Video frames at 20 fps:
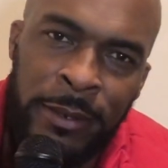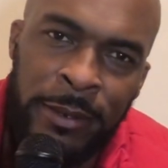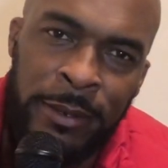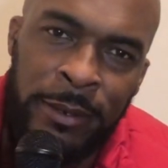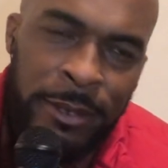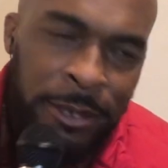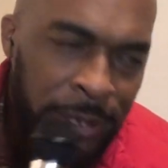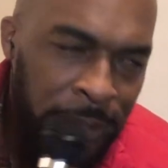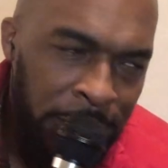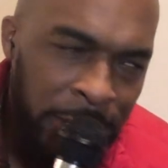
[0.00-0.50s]

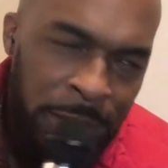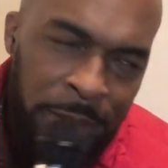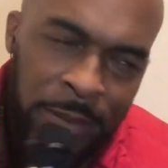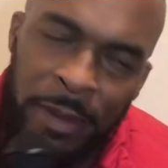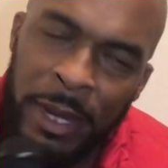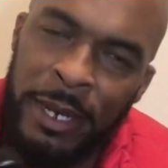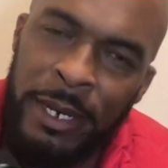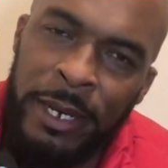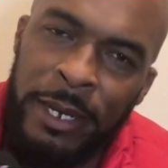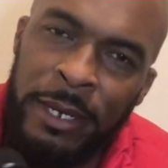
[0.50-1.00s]
Just look at
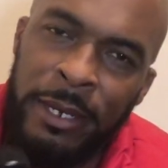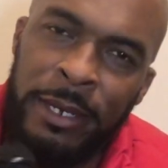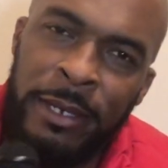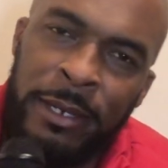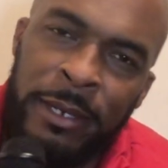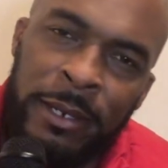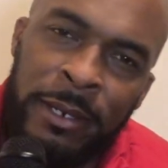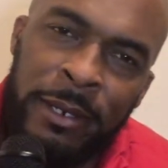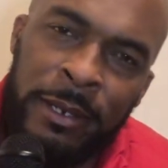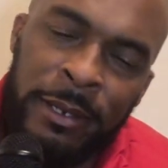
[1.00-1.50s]
my
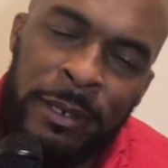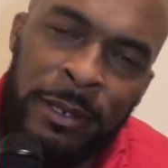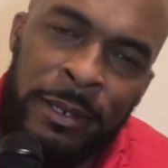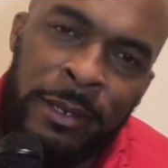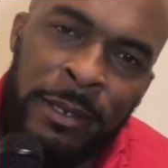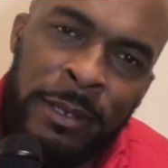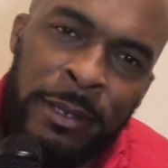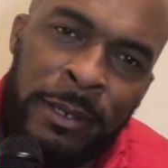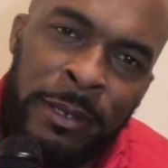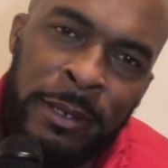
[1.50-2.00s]
nigga,
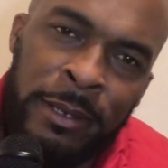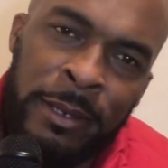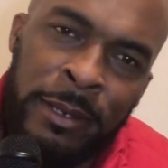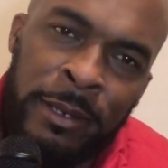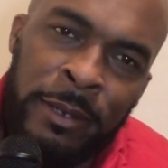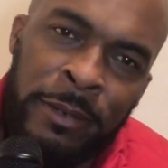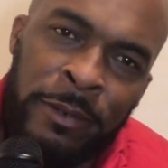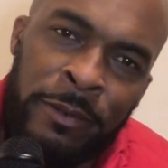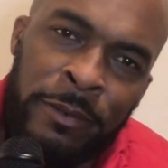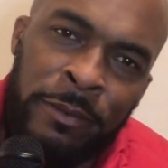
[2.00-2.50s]

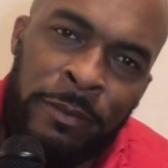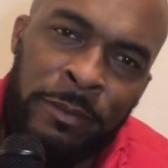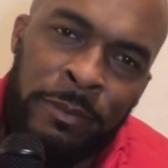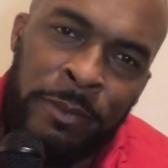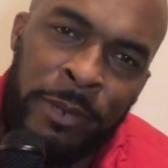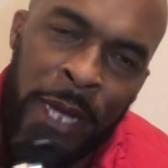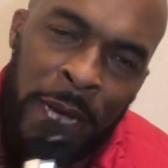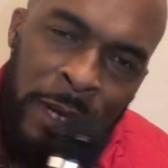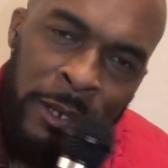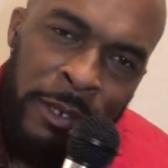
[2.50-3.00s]

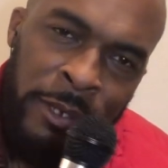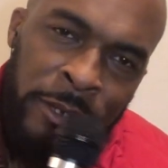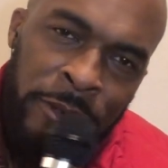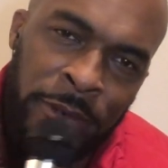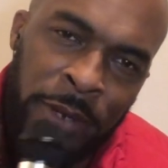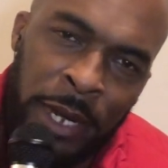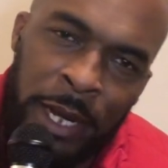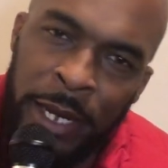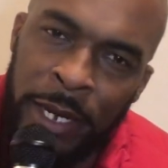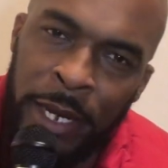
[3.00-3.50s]
Dr.
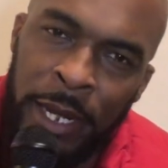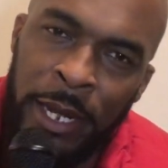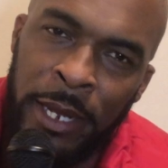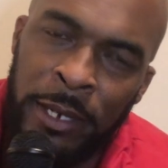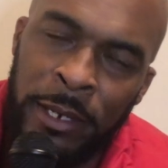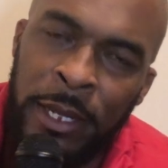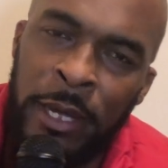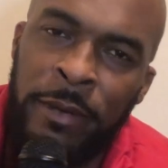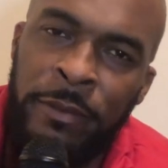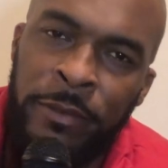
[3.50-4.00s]
Dre and Ed
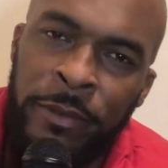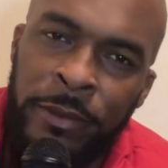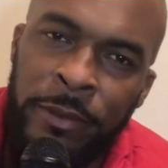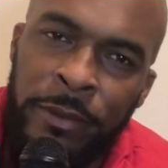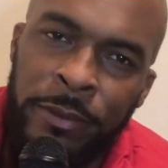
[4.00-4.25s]
Lover.